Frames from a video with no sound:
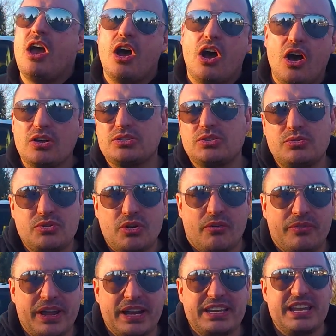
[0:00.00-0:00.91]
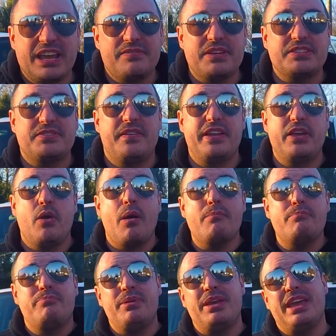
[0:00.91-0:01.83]
Also, don't forget to give this video a
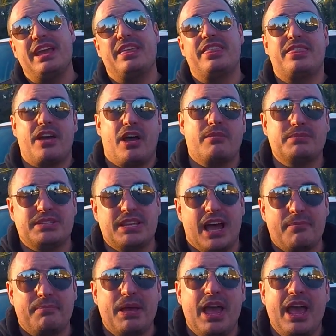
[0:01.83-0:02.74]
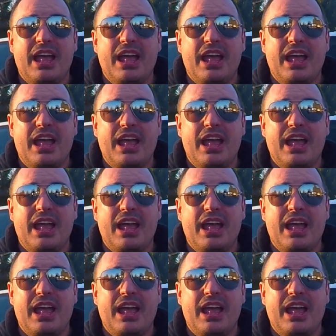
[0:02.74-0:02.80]
big thumbs up.